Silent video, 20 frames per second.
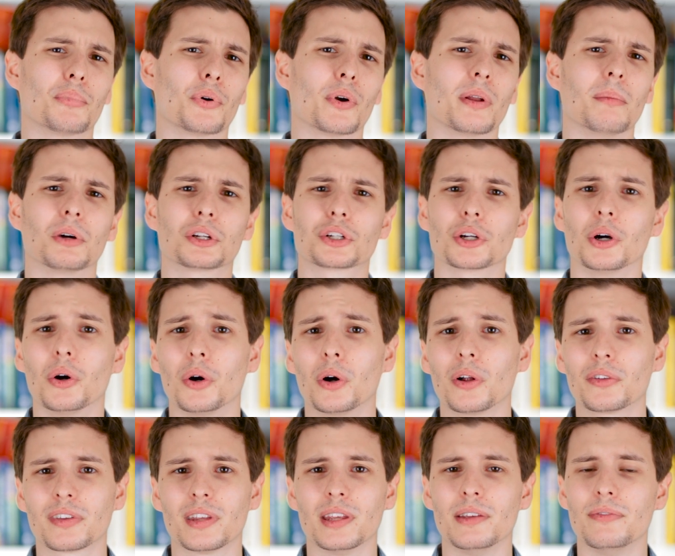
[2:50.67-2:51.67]
pretty much
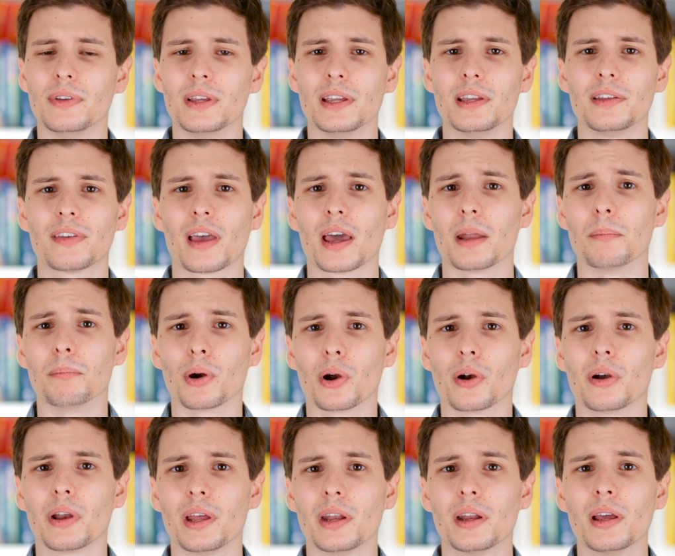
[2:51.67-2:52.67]
all TVs had
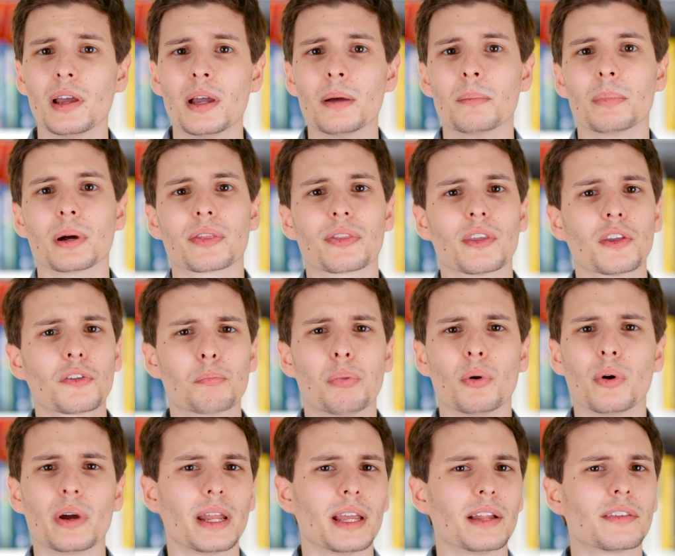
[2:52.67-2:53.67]
burn-in, but at this
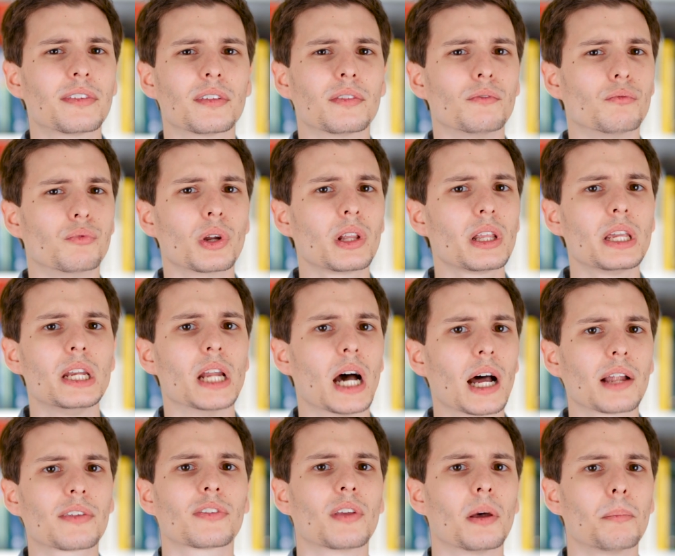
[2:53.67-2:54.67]
point it's really
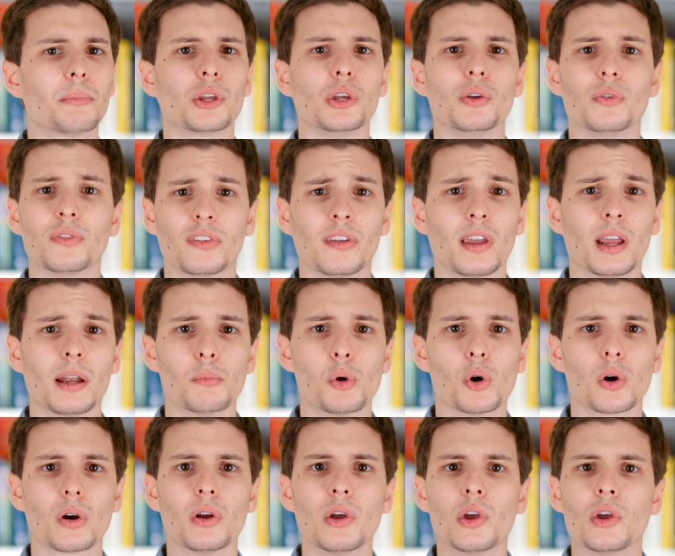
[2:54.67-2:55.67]
not something you see
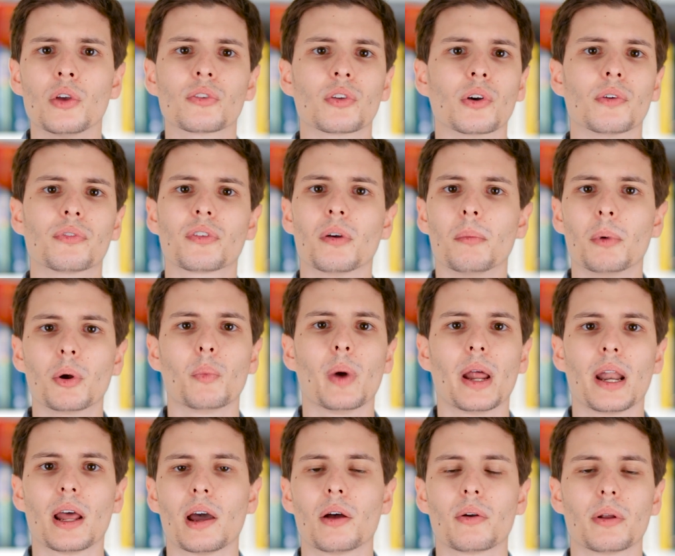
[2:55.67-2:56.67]
anymore. So if someone
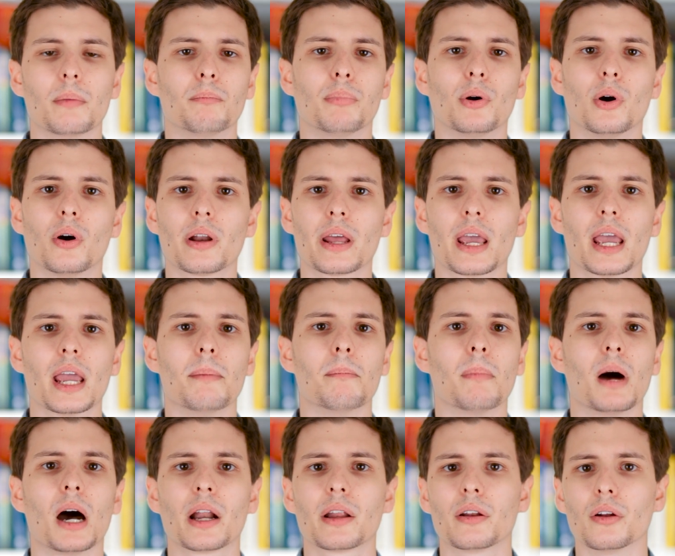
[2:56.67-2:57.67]
went out and bought a
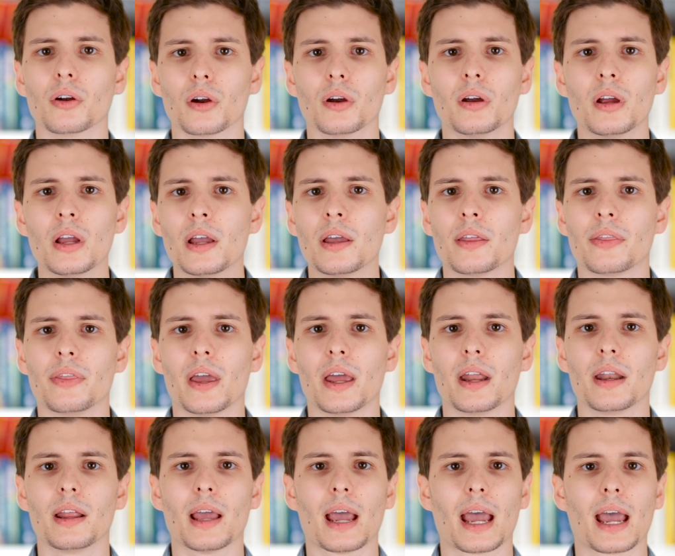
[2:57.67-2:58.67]
monitor
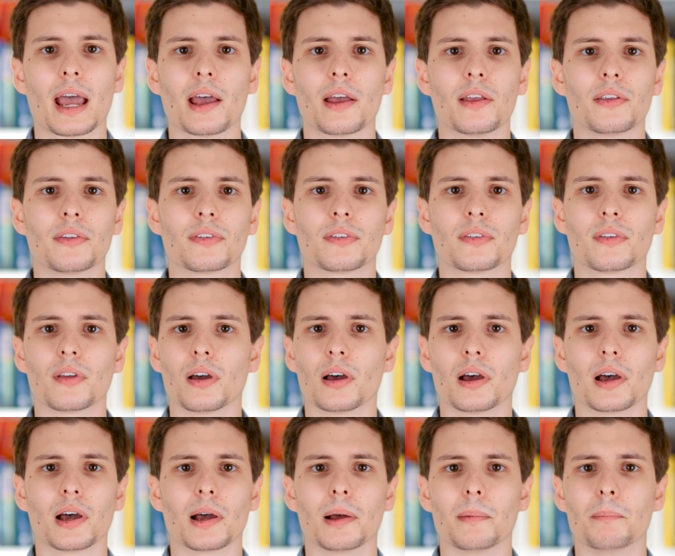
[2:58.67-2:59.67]
that has
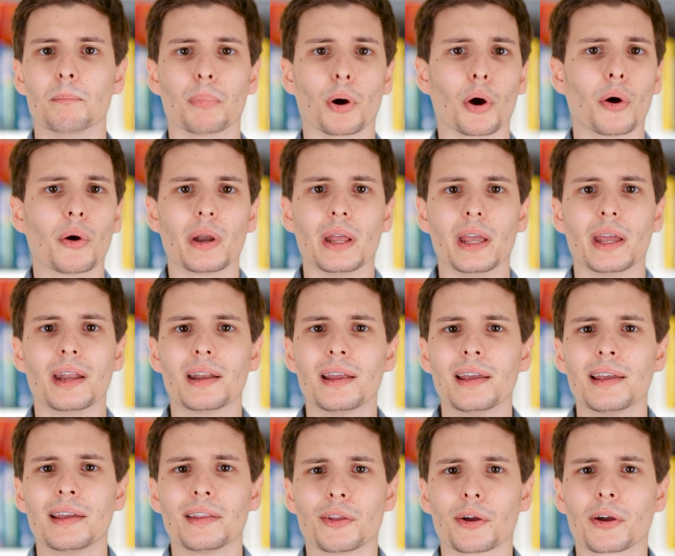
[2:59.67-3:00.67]
burn-in,
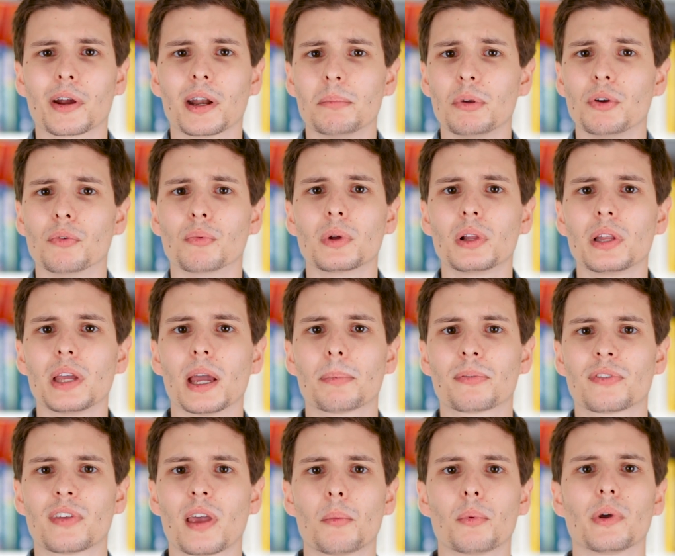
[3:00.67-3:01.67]
they're going to be really
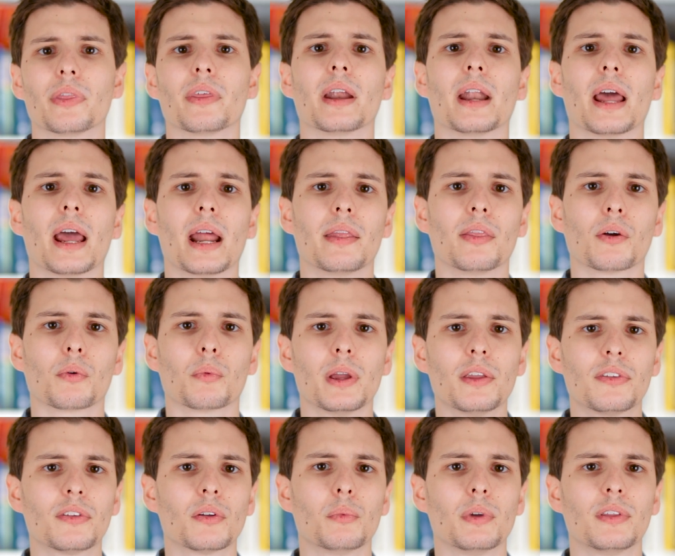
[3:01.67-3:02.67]
upset with it. And the
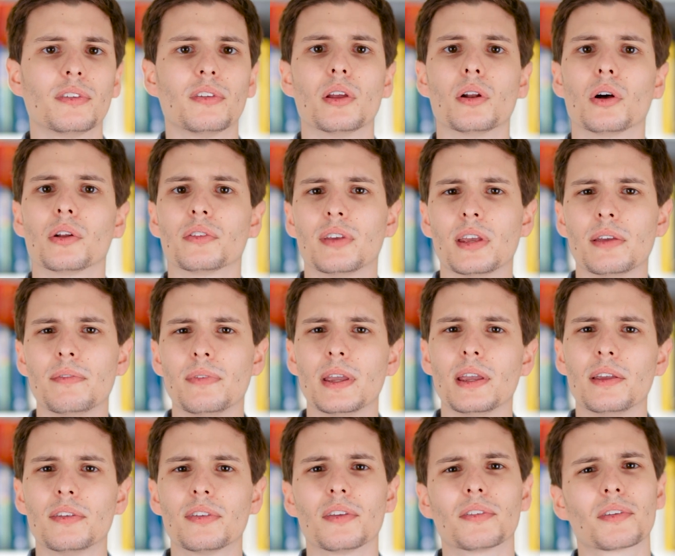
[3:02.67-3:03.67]
reason we see it on
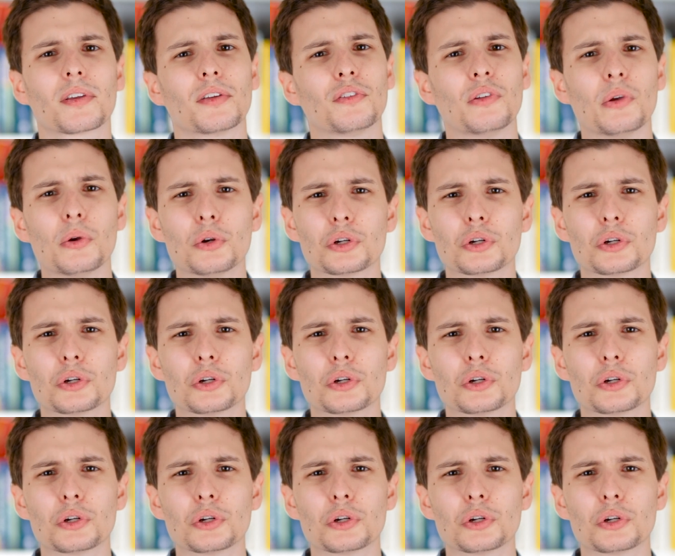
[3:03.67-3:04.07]
TVs is because